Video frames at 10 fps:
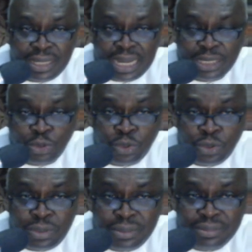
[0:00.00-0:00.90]
And
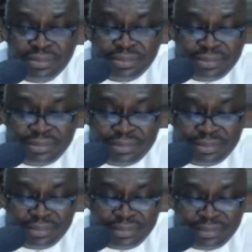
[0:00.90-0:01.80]
who?
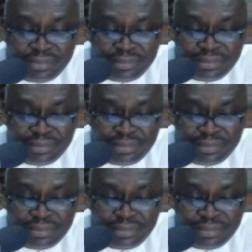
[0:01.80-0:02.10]
Men